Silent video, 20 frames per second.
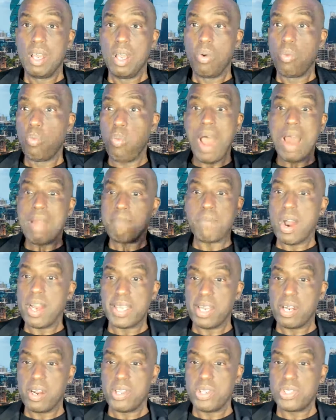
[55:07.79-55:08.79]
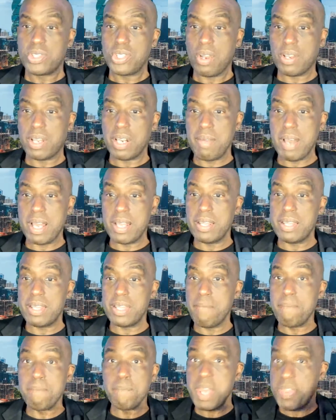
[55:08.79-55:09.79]
What market are you talking
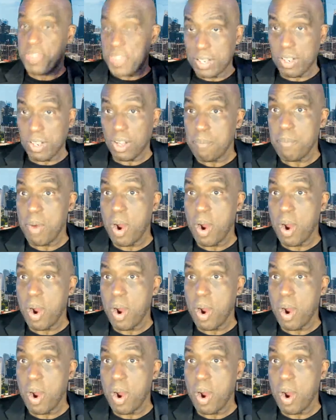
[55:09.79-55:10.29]
about? The mythical